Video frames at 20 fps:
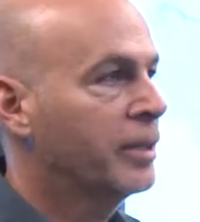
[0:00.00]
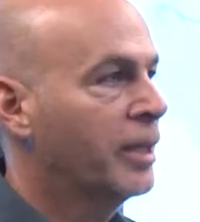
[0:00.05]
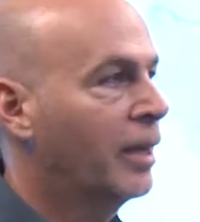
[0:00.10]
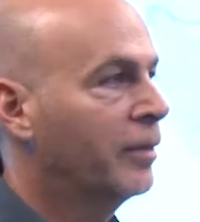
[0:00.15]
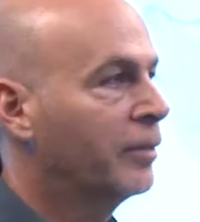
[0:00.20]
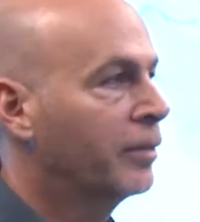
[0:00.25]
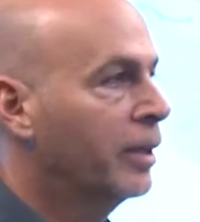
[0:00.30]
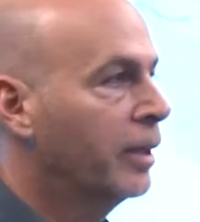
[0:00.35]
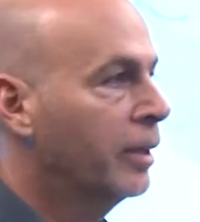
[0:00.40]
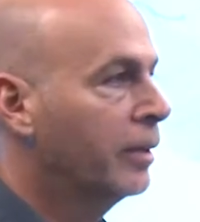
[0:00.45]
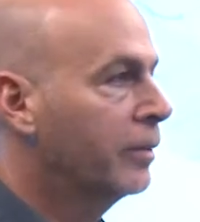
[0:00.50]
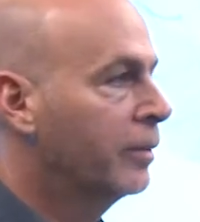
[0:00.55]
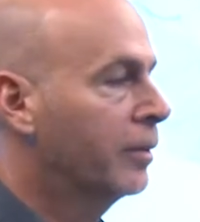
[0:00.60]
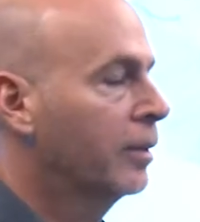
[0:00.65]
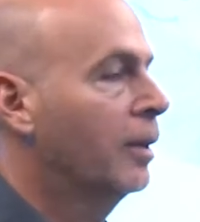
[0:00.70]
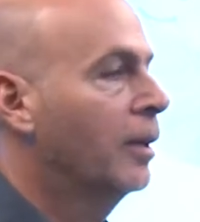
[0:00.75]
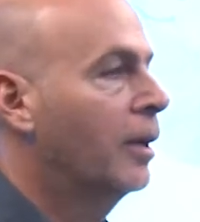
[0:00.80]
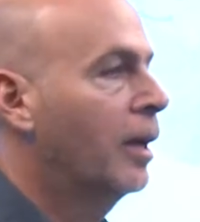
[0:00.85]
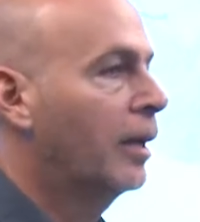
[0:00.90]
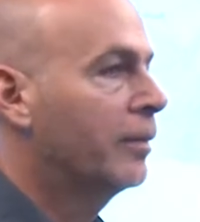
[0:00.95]
that has kids
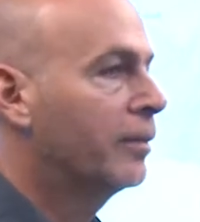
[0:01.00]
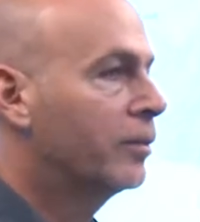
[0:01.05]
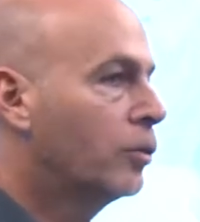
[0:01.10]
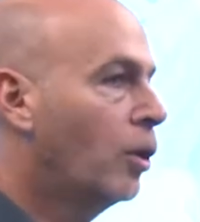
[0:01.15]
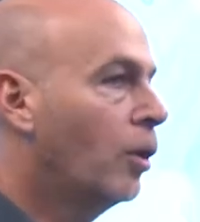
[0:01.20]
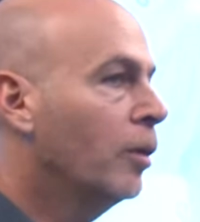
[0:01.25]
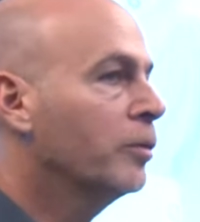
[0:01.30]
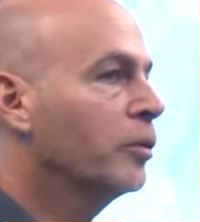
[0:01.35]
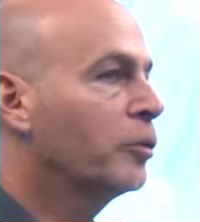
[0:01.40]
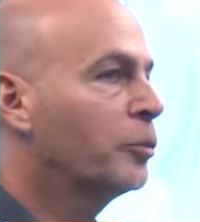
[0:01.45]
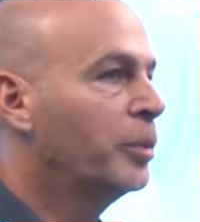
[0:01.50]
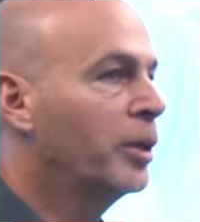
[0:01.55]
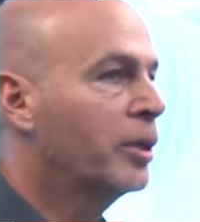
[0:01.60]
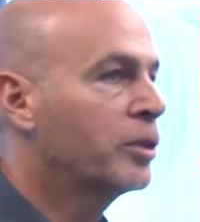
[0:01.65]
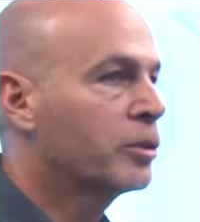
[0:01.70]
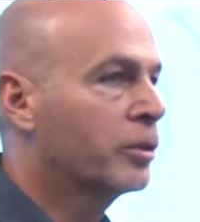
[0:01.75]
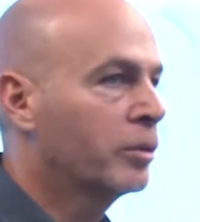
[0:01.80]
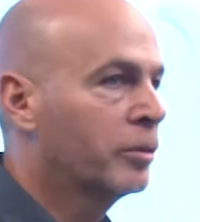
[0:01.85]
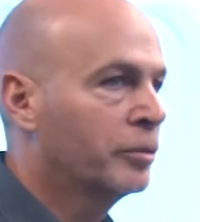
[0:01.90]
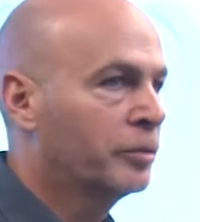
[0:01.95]
has tons of
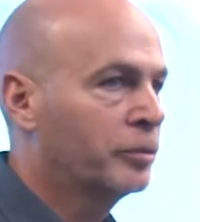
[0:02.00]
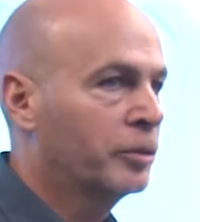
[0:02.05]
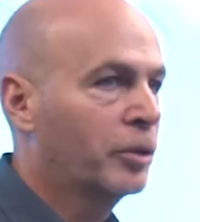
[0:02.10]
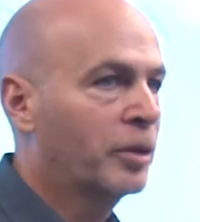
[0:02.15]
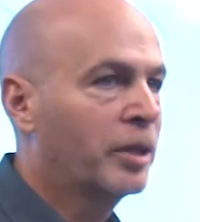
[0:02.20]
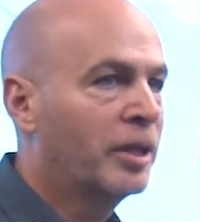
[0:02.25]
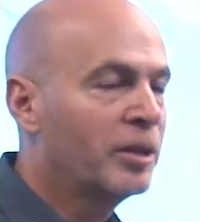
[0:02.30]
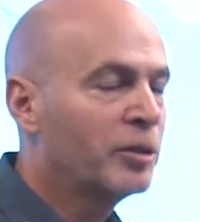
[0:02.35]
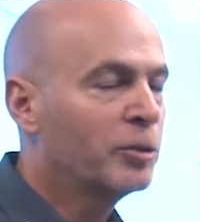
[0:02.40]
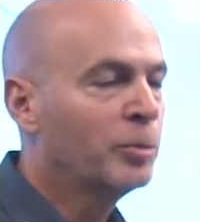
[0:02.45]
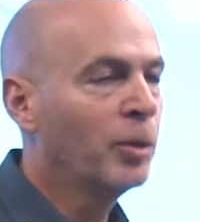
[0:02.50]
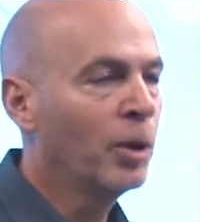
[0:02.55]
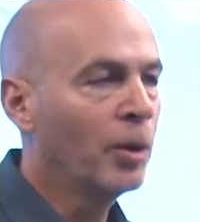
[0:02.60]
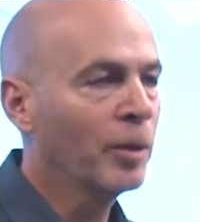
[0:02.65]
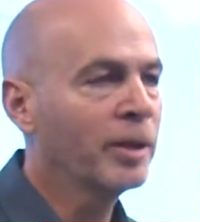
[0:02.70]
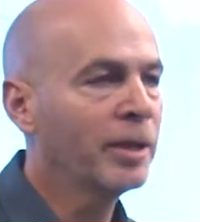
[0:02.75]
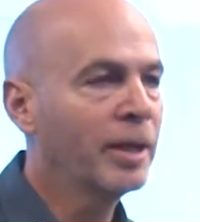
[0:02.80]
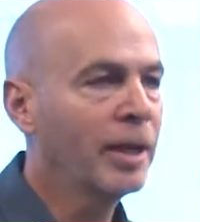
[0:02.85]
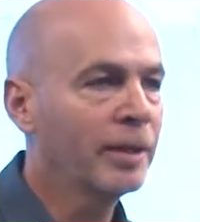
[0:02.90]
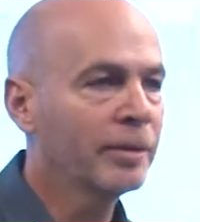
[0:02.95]
pictures of your kids
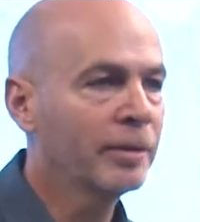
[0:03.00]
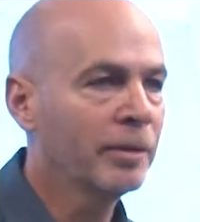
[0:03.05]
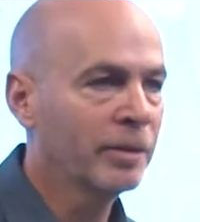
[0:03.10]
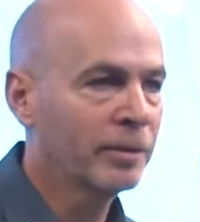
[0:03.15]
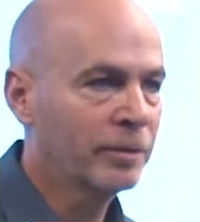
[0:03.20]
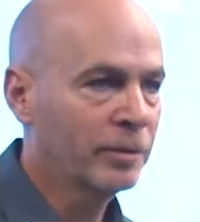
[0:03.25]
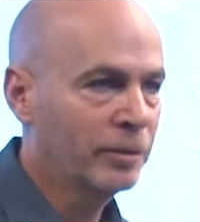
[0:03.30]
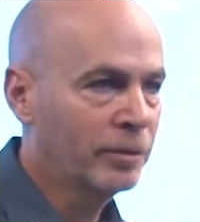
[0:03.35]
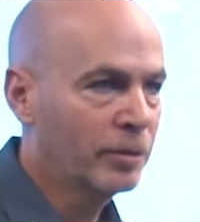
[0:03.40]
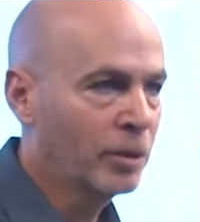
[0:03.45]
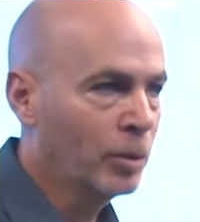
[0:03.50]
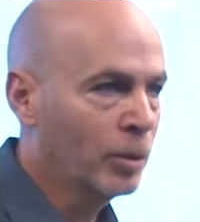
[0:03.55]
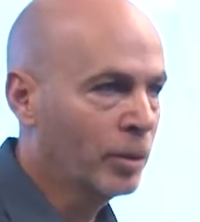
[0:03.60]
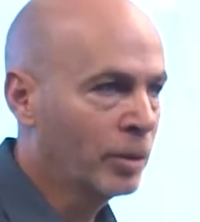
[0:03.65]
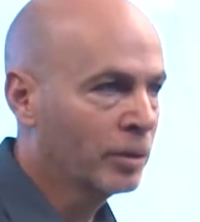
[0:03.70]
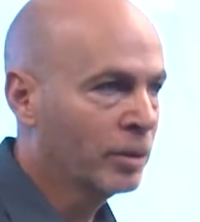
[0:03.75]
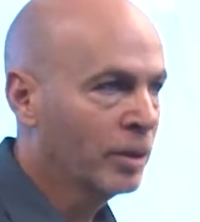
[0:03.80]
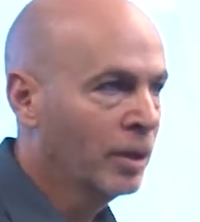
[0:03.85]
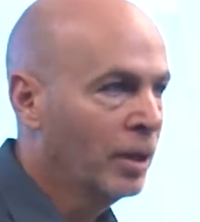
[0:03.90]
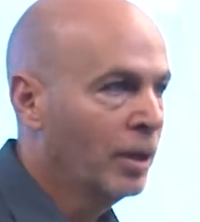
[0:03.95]
blowing candles and so
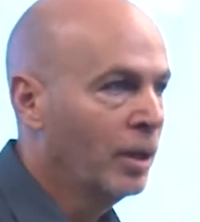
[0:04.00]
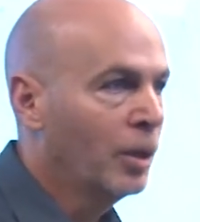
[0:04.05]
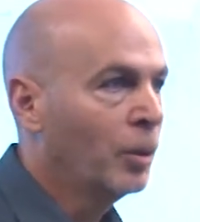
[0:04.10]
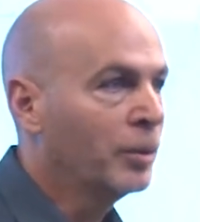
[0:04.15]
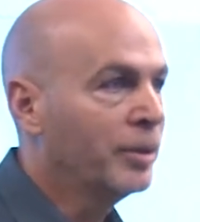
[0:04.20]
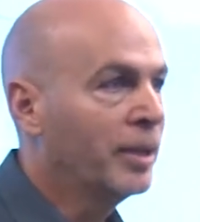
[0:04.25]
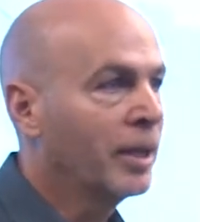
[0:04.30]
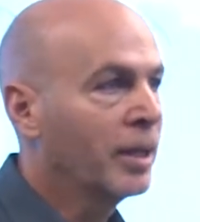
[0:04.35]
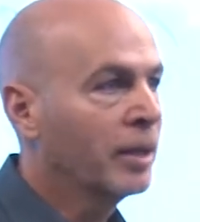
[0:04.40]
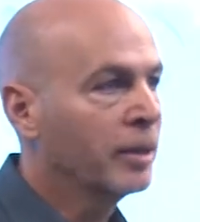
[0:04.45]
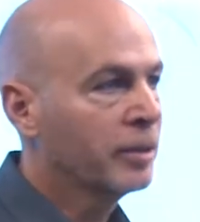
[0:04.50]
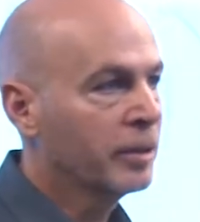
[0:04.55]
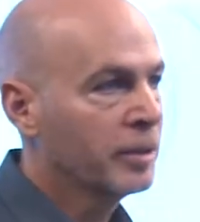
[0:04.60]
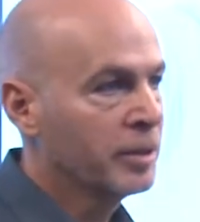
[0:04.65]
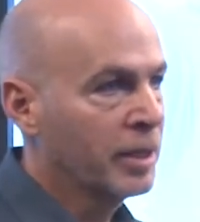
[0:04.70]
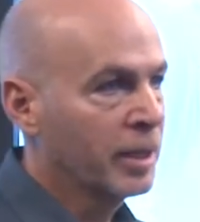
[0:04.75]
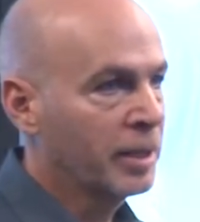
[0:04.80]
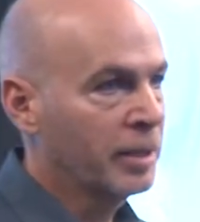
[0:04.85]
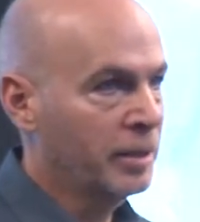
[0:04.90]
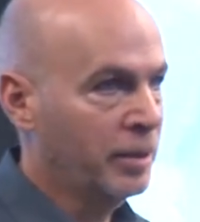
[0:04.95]
on, or taking
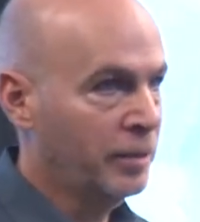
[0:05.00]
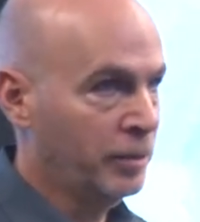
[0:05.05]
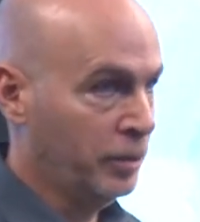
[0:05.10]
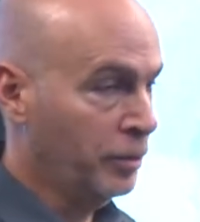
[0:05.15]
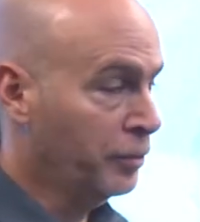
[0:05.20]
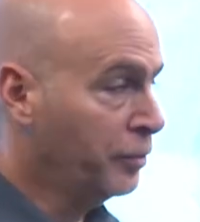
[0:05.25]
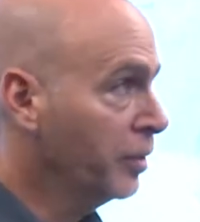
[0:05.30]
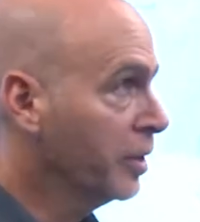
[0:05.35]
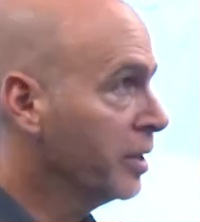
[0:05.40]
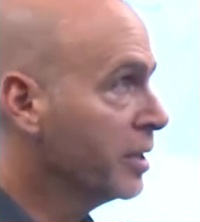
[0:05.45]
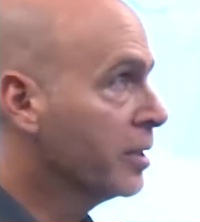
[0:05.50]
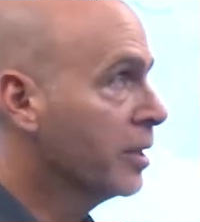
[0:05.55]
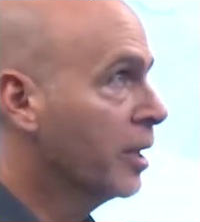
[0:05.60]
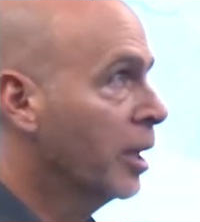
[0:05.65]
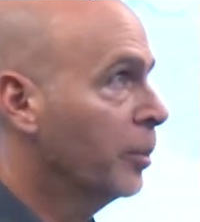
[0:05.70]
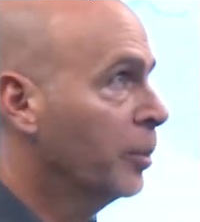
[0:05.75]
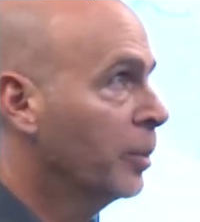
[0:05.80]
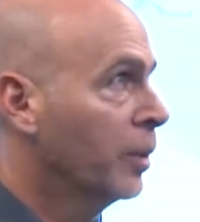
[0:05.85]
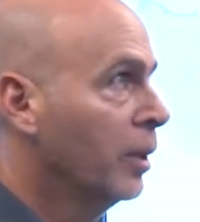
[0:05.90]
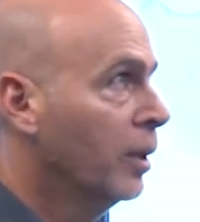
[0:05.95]
the first
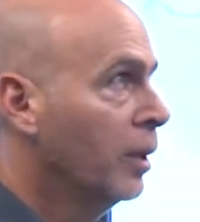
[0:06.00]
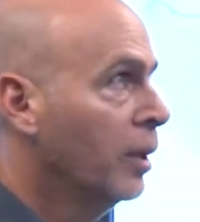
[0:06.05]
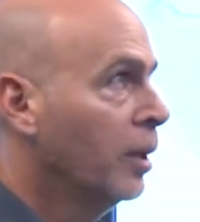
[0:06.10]
step.